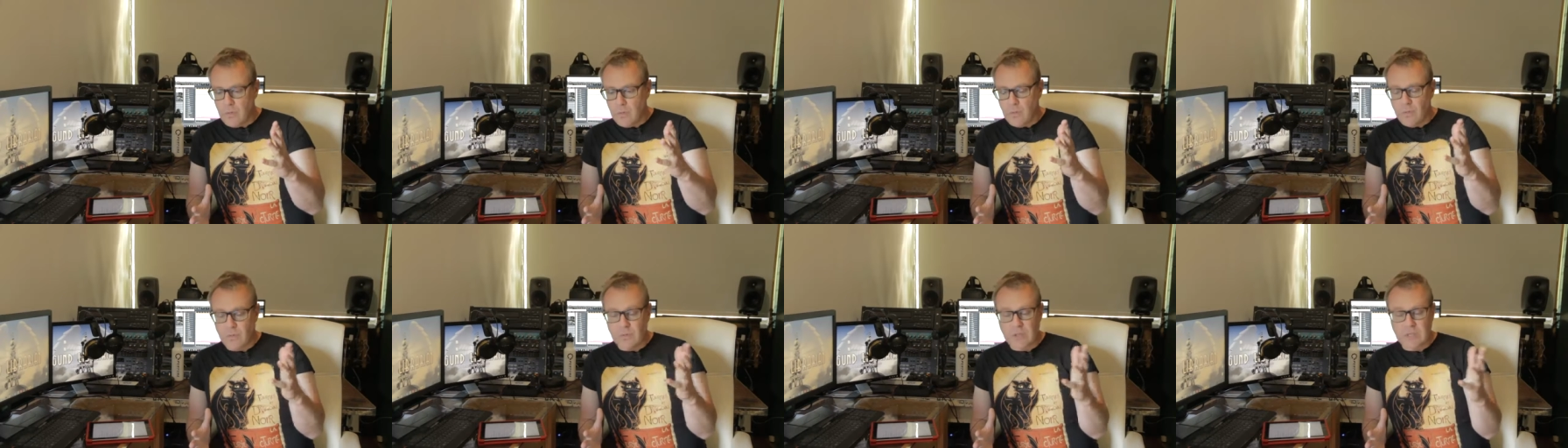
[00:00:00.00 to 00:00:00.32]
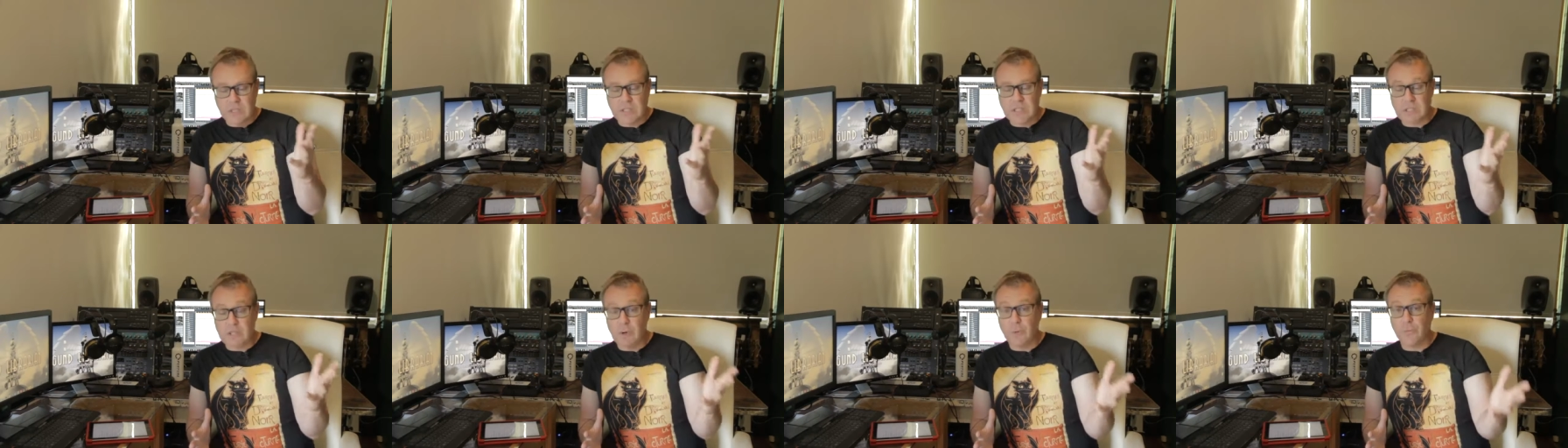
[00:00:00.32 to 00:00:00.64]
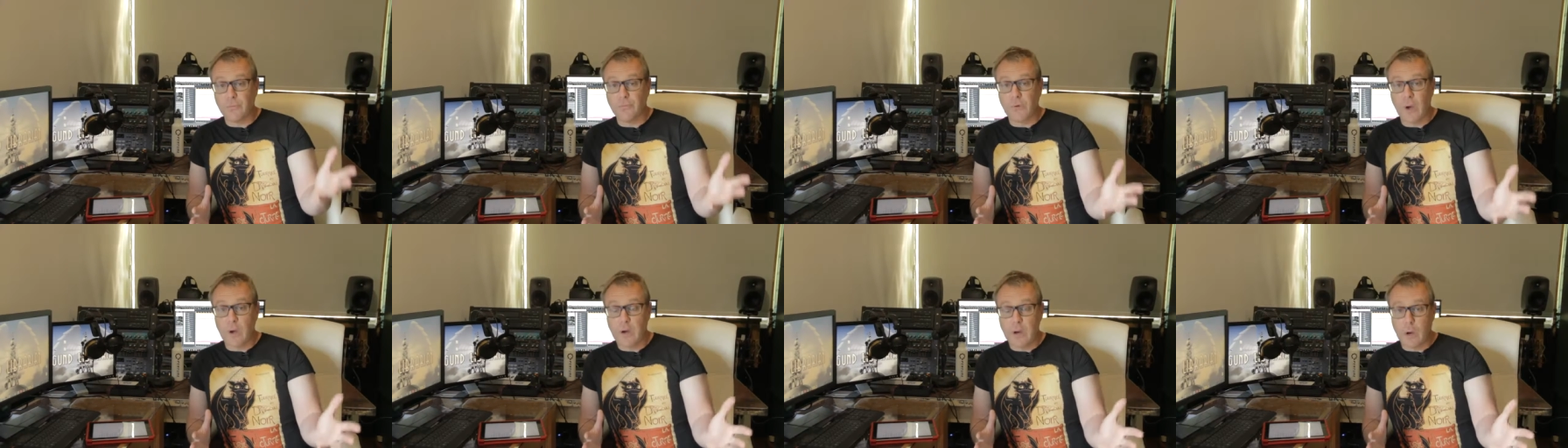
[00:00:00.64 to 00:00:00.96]
the still
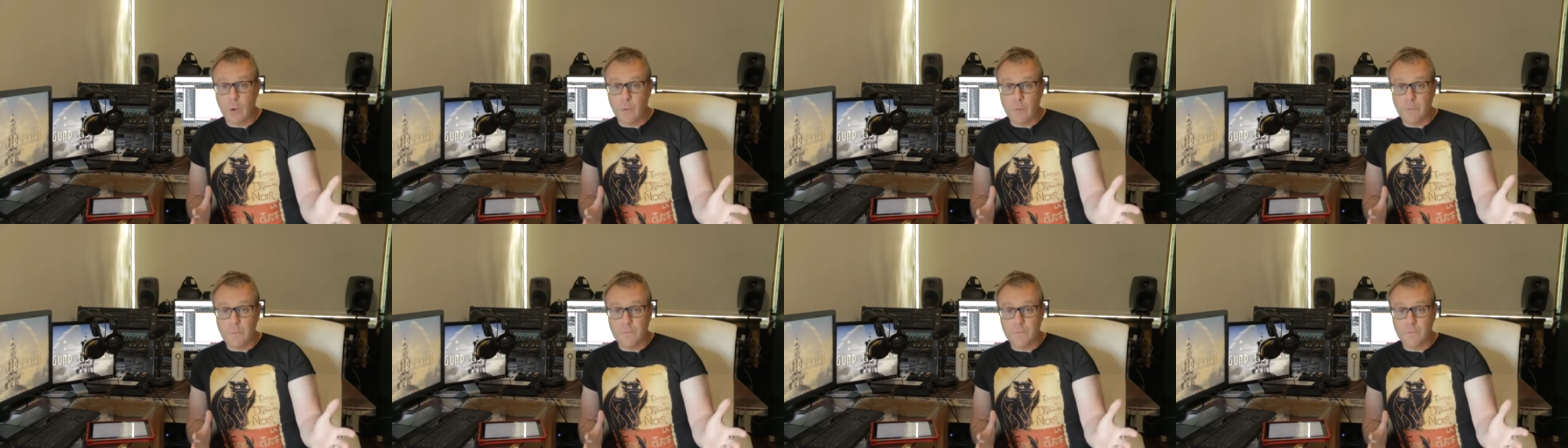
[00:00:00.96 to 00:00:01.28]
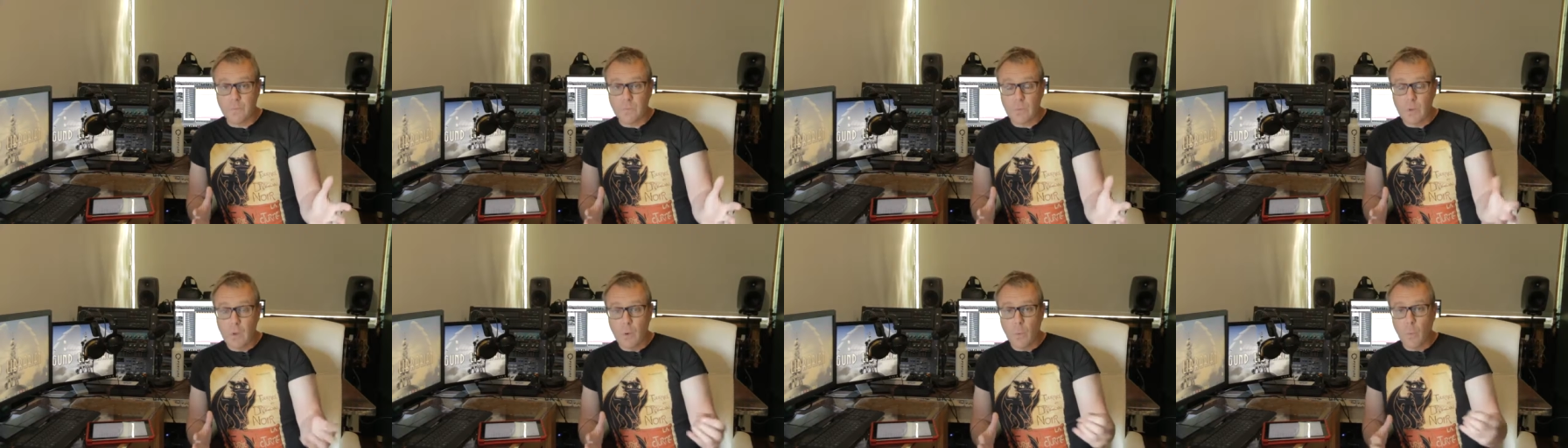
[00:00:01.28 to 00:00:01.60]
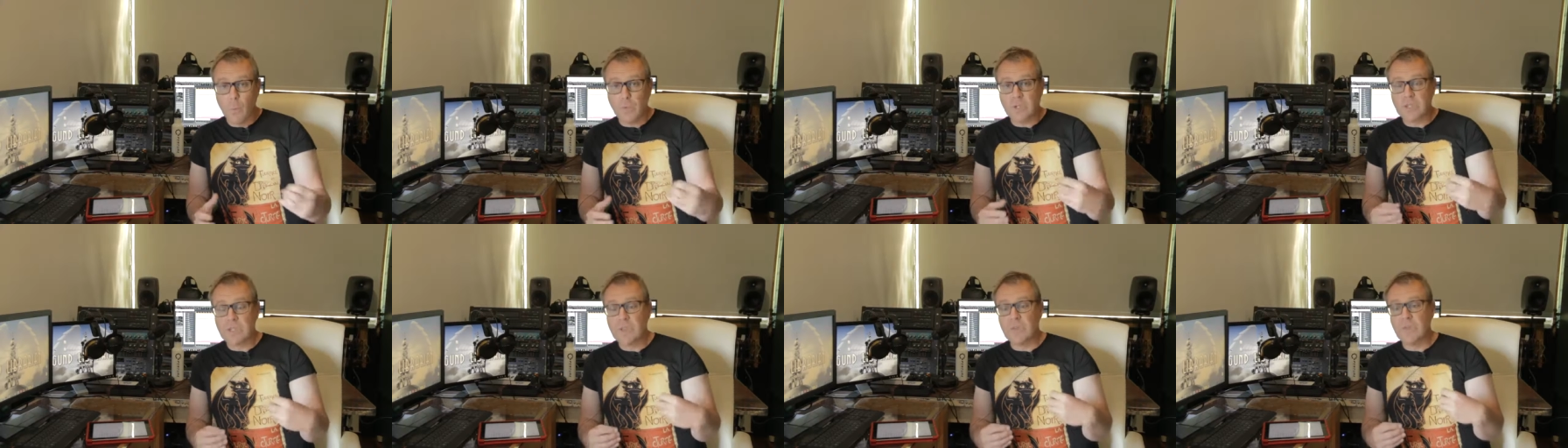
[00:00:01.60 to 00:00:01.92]
photo,
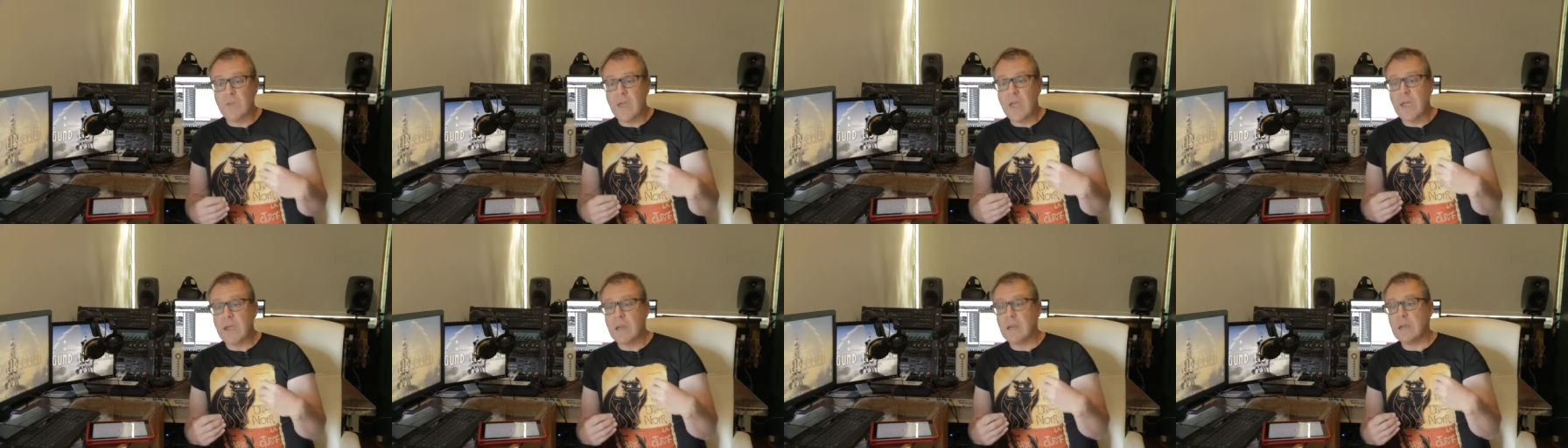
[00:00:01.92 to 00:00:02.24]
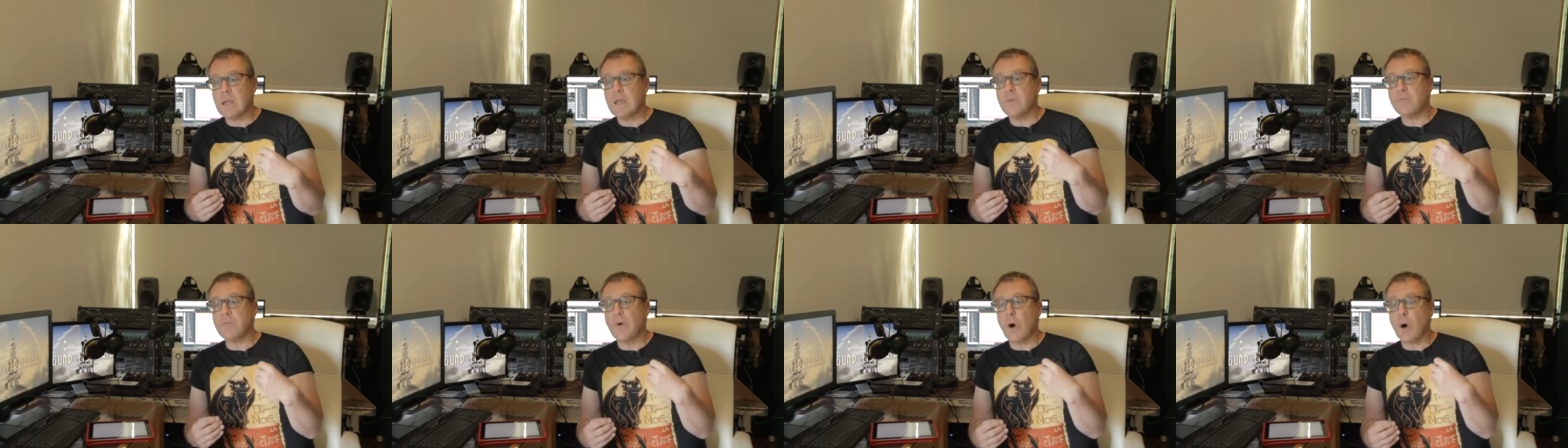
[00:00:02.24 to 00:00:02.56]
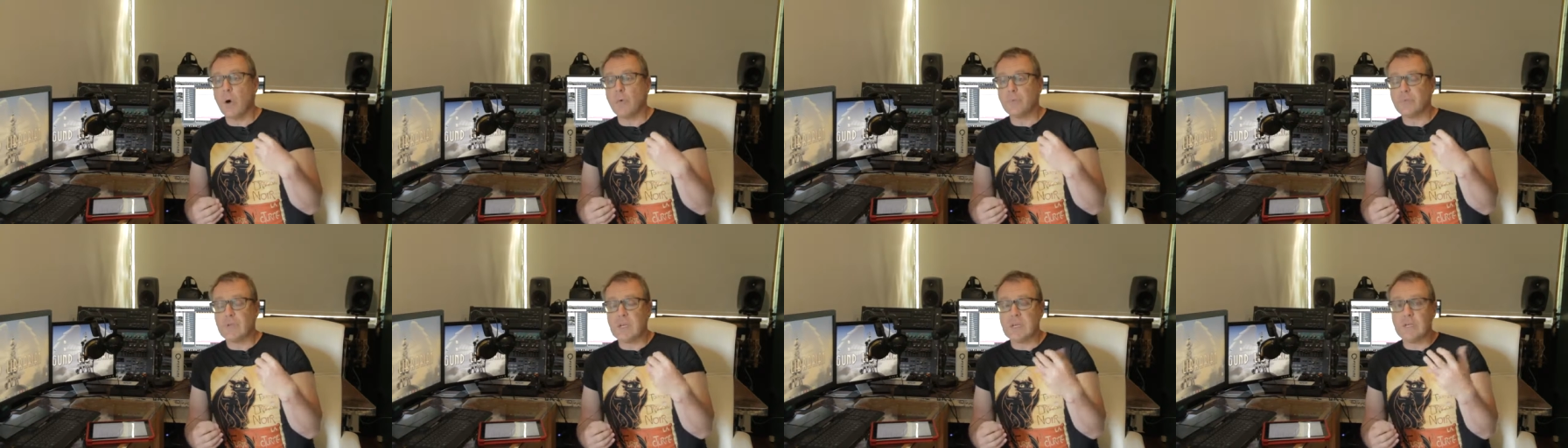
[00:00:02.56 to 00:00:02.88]
which then
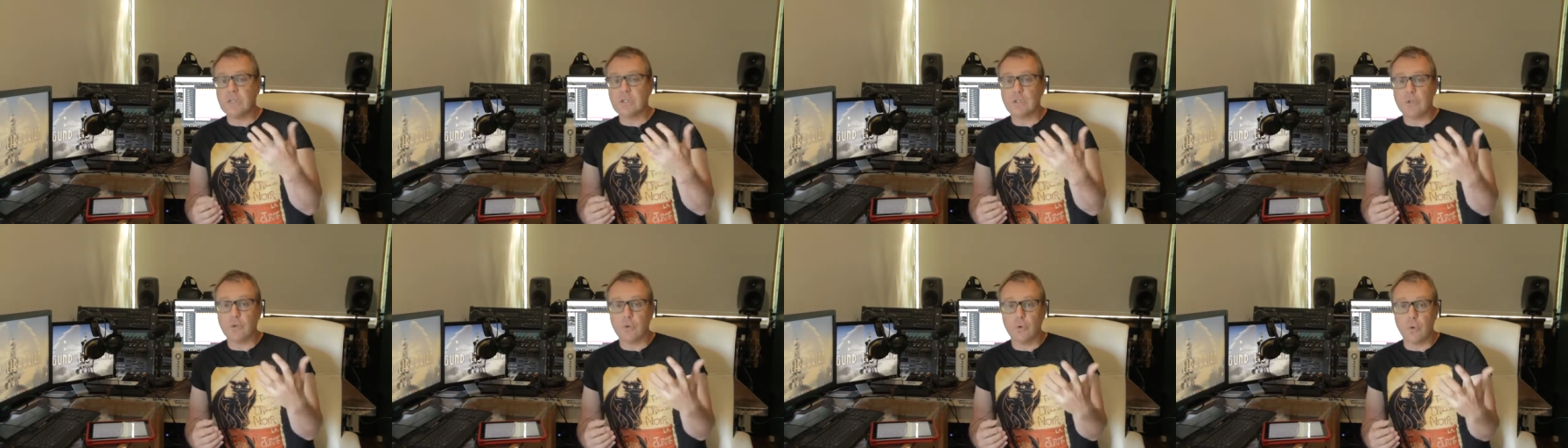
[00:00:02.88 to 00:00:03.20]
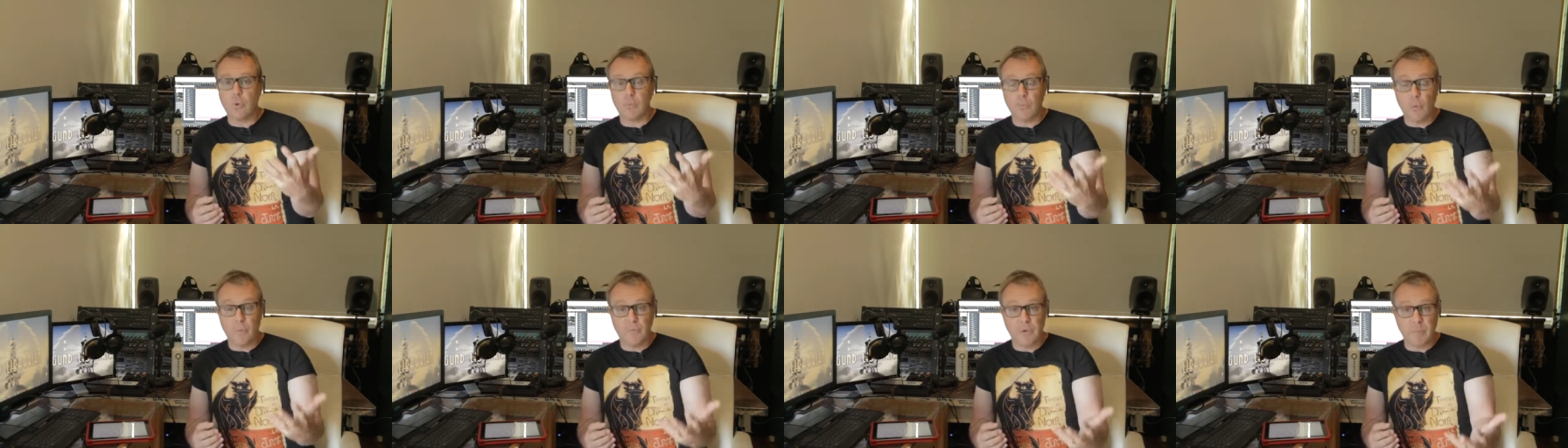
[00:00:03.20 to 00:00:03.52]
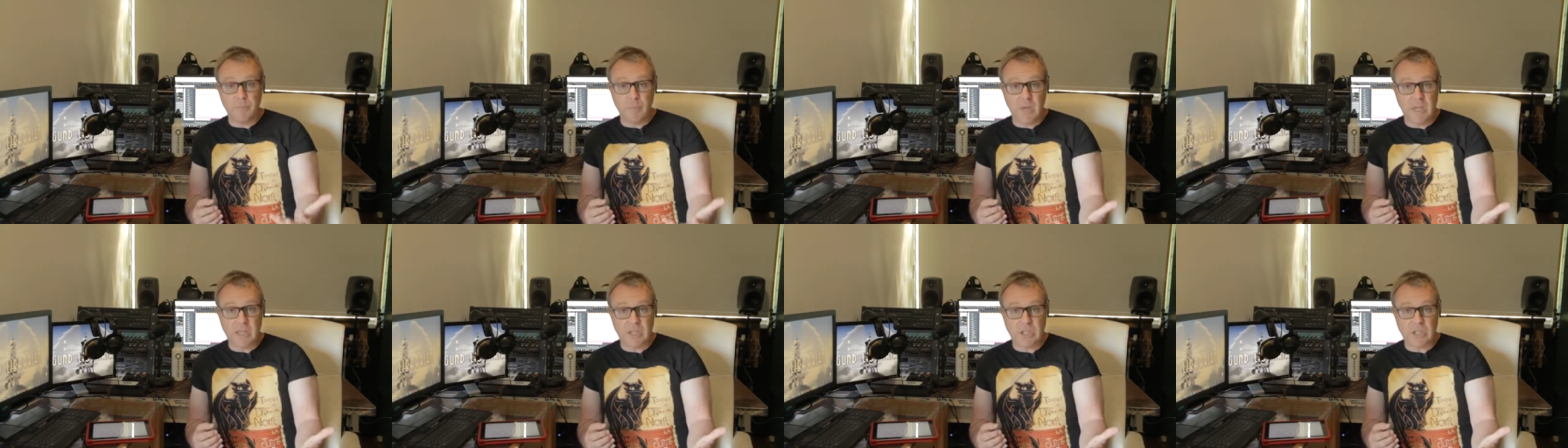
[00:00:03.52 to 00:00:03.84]
evolved into moving
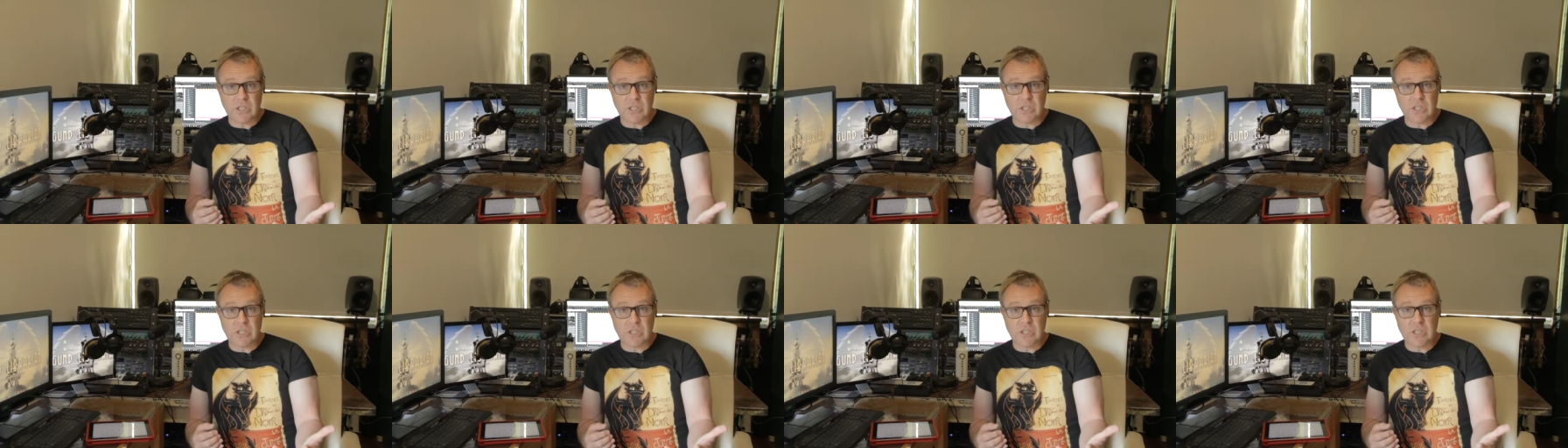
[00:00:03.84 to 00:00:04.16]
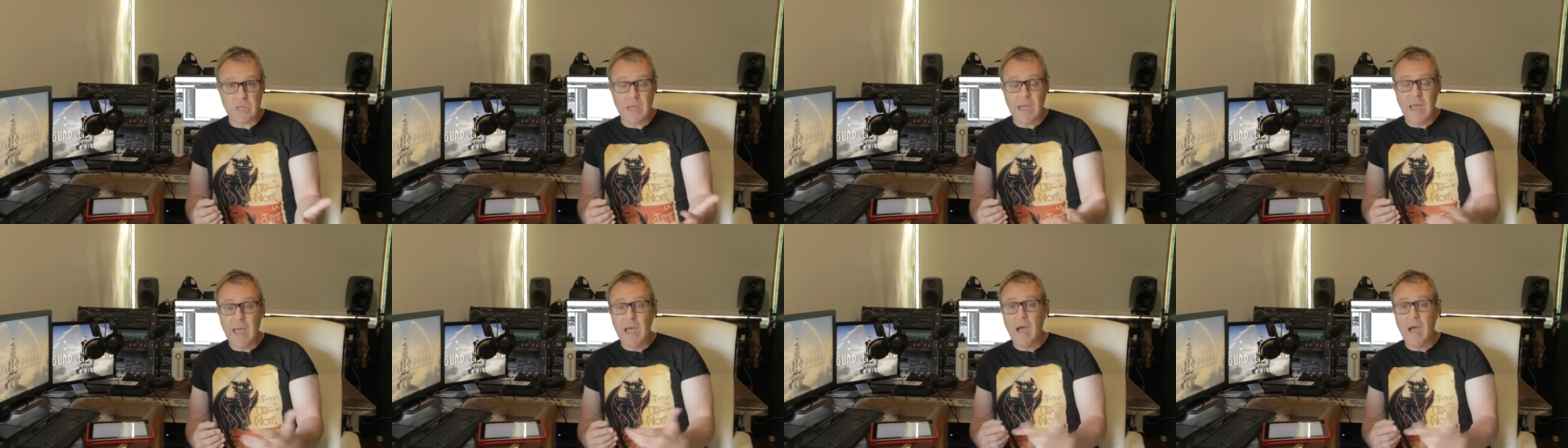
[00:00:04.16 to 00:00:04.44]
pictures,